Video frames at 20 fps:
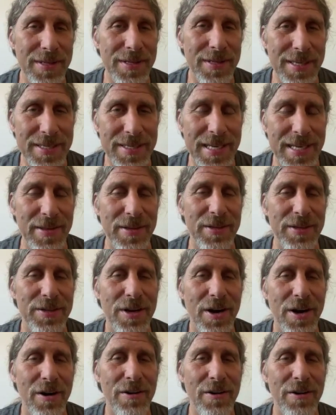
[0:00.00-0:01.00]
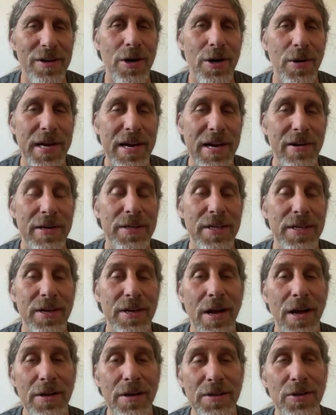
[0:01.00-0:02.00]
let's say, this heart coherence. And
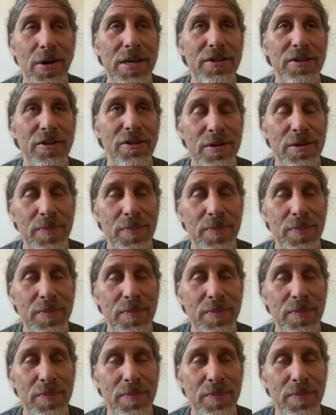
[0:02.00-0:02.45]
also, as you're